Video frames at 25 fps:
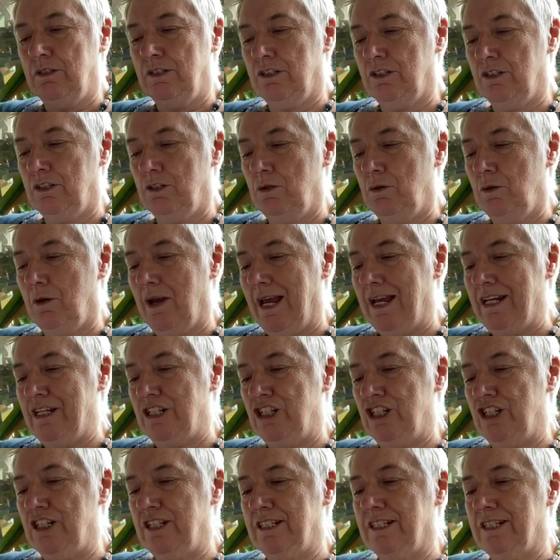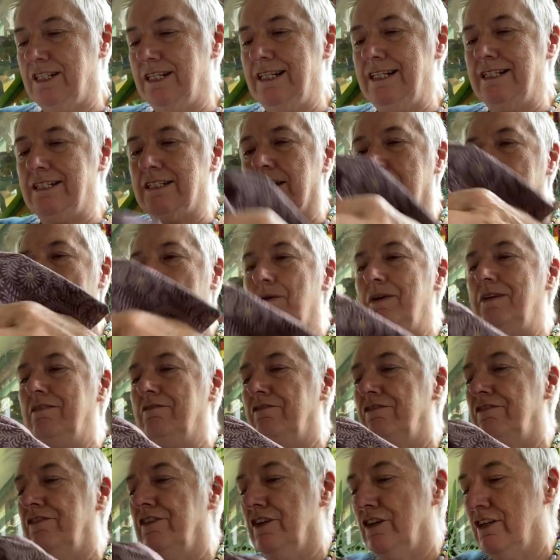two edges need to go in
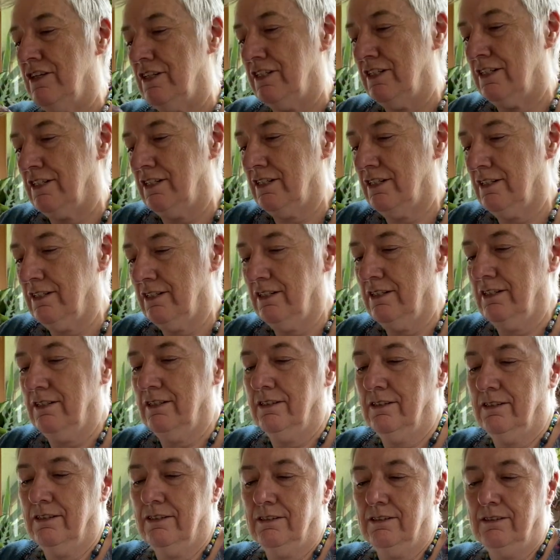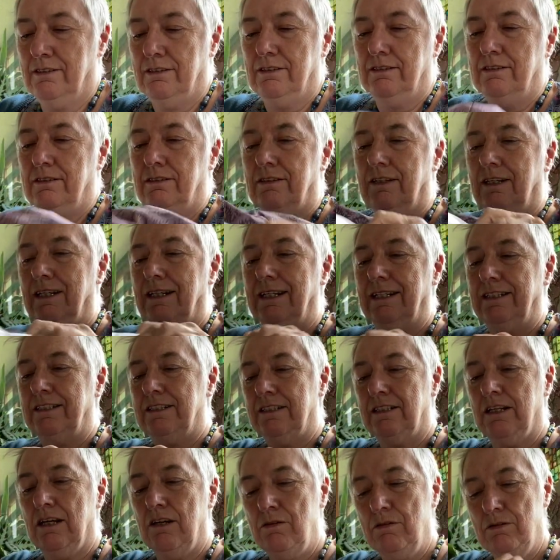first, like
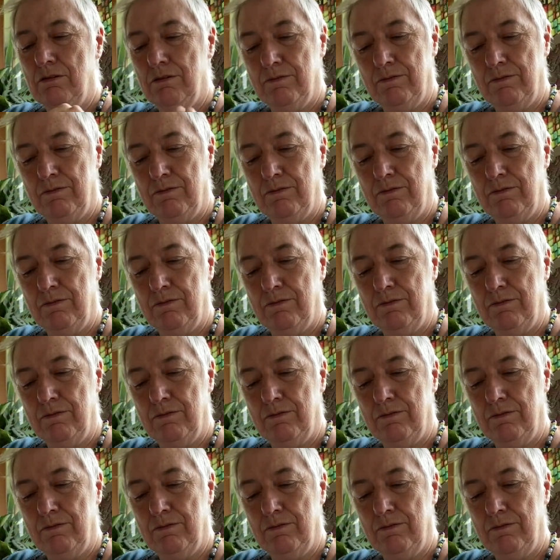so.